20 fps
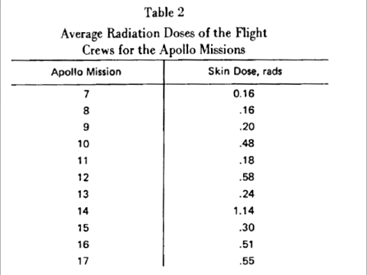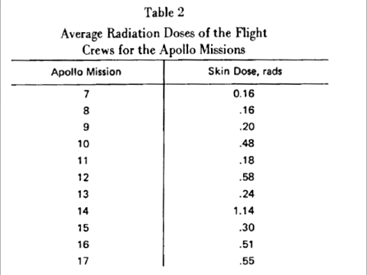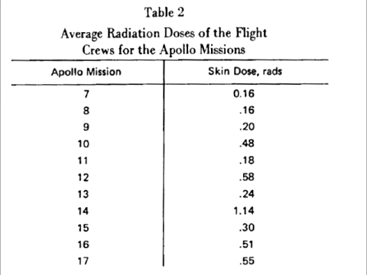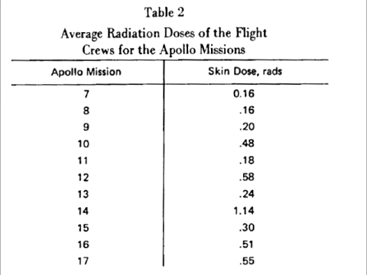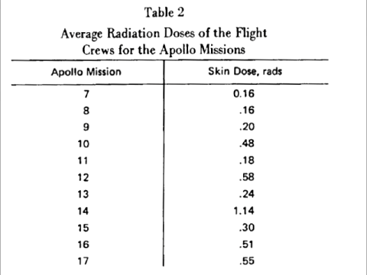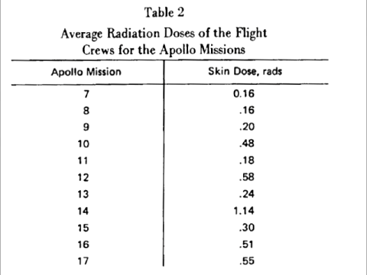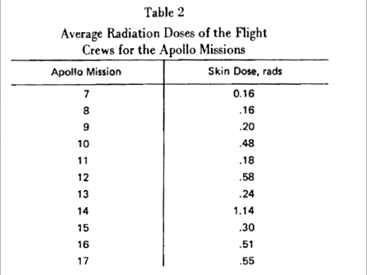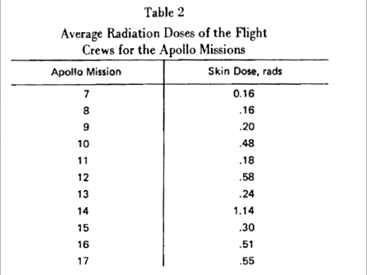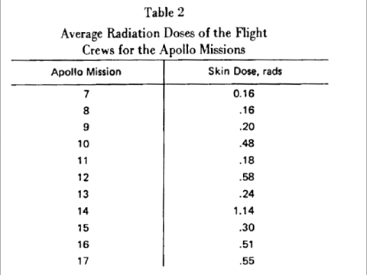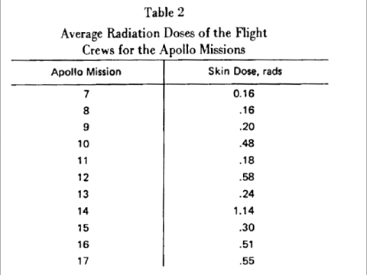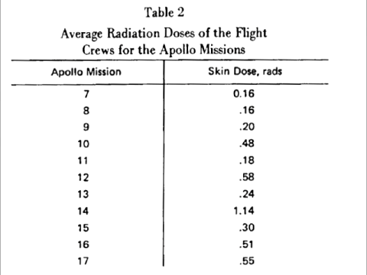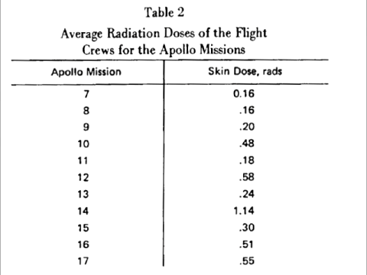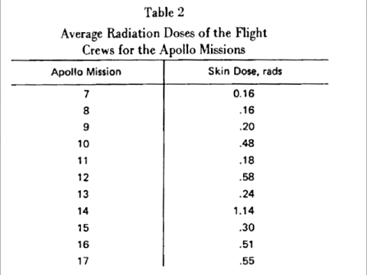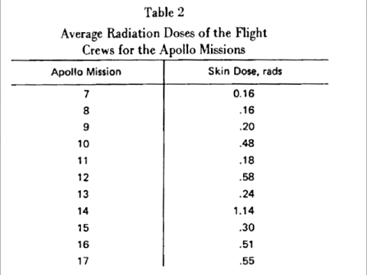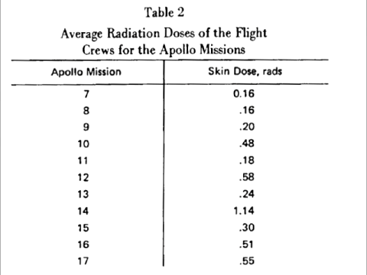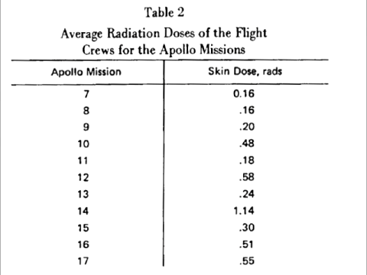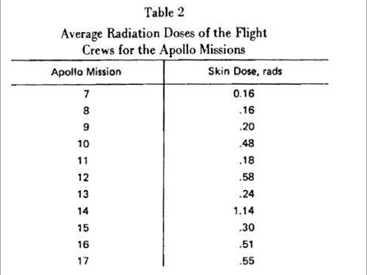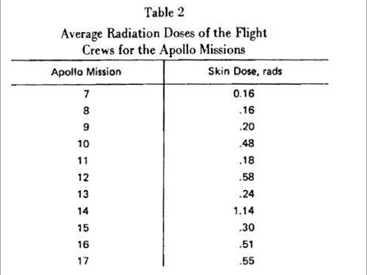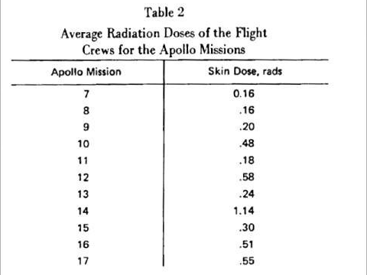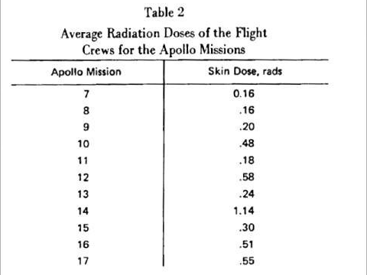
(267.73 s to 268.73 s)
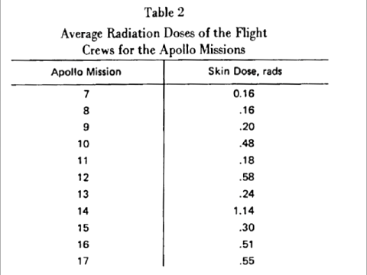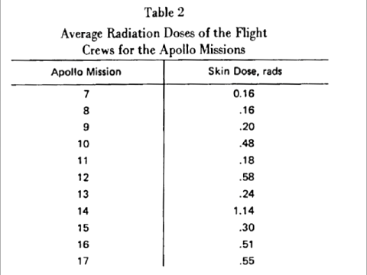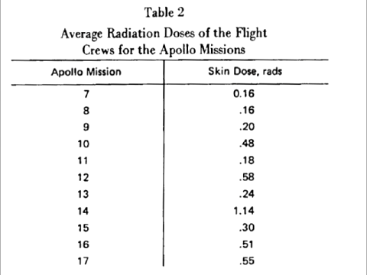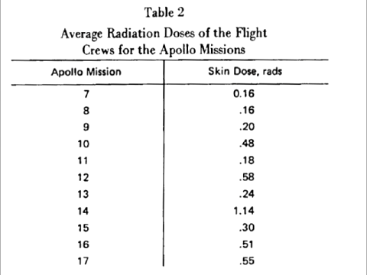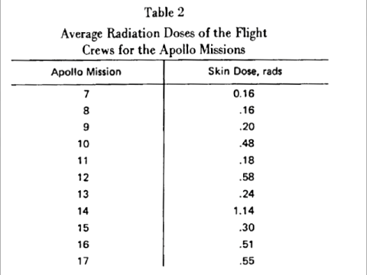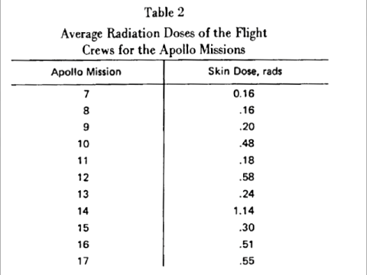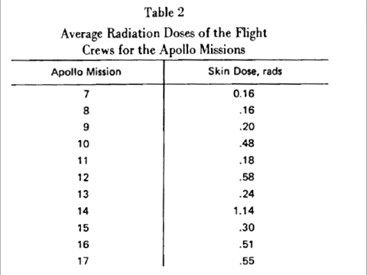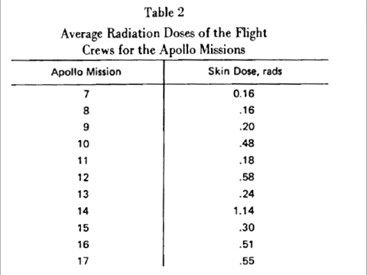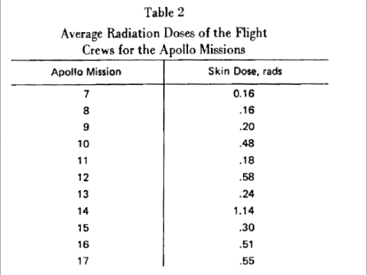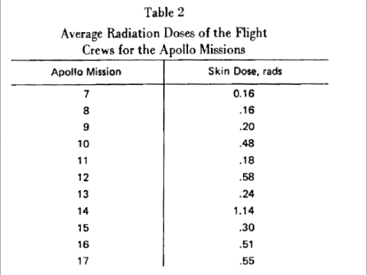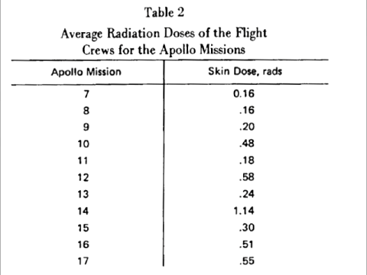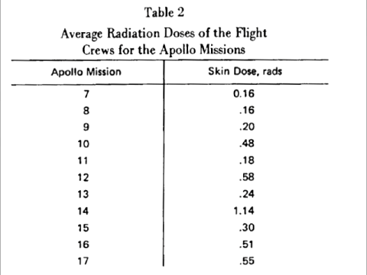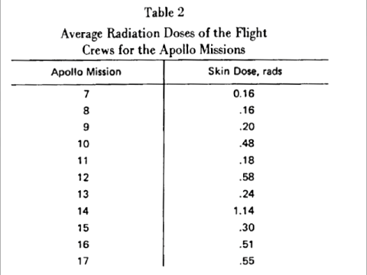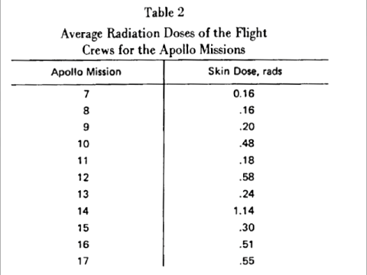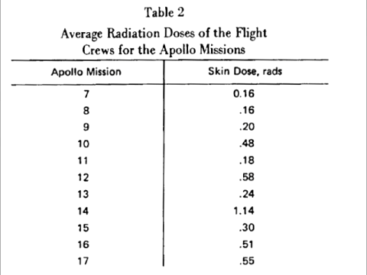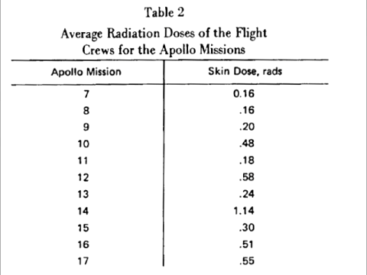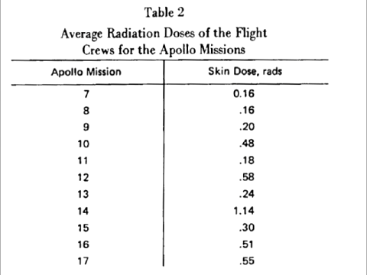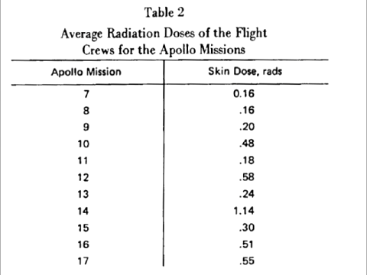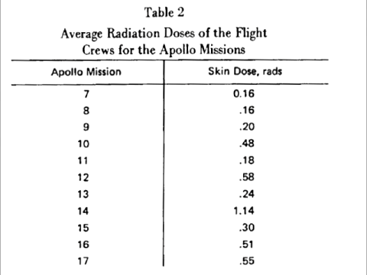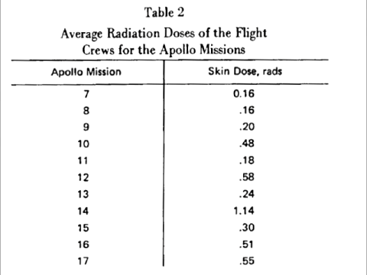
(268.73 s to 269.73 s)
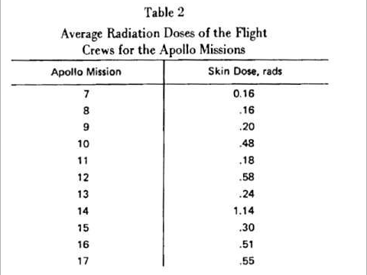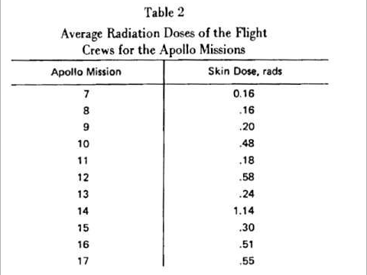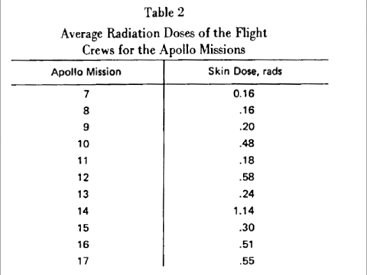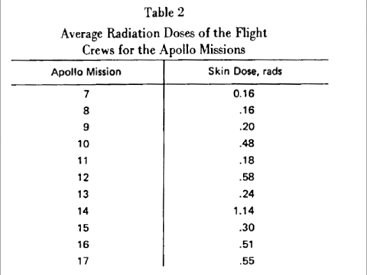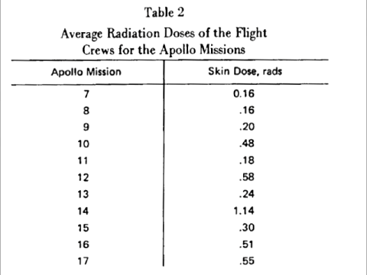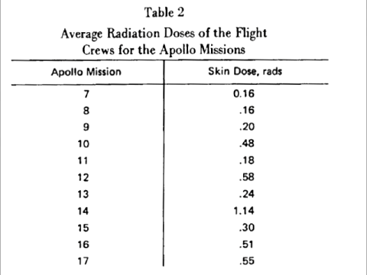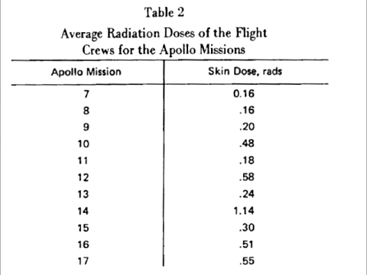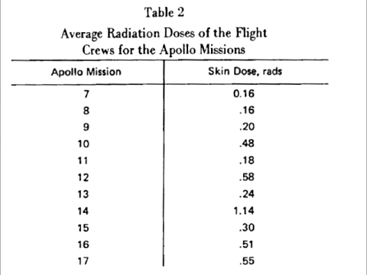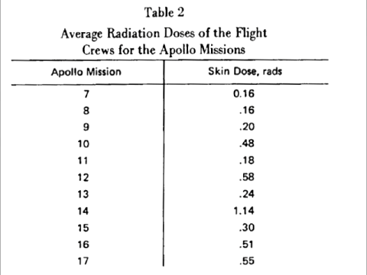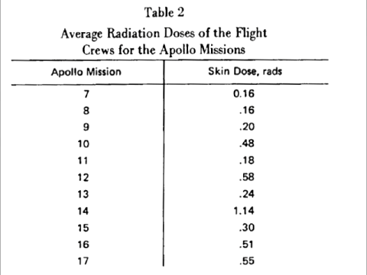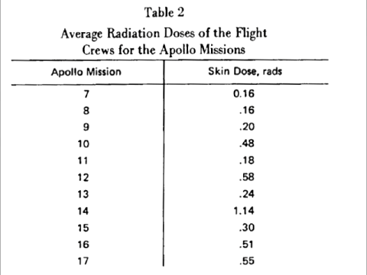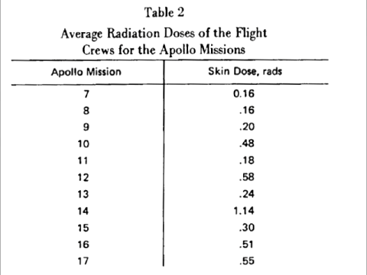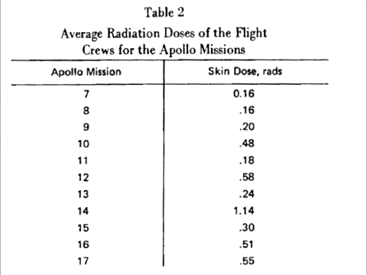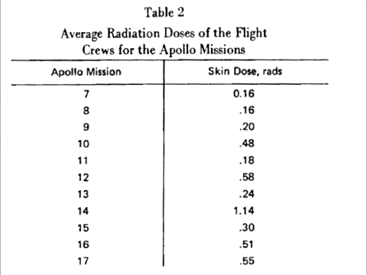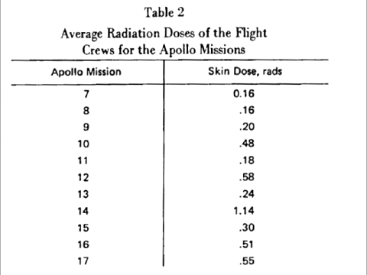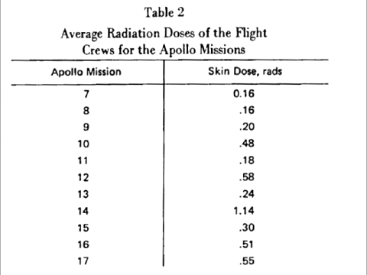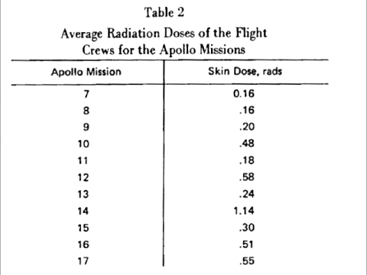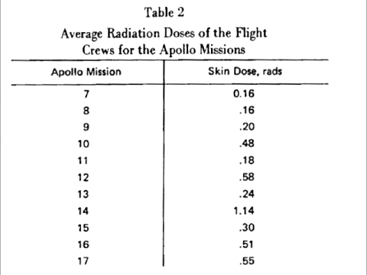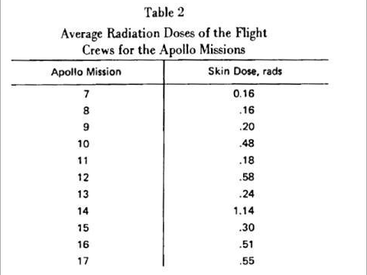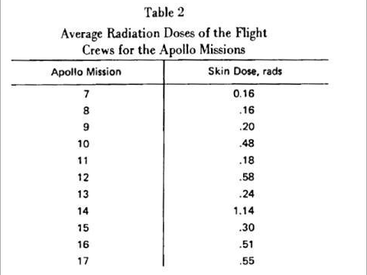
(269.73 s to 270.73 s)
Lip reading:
No face is visible, so there are no lips to read.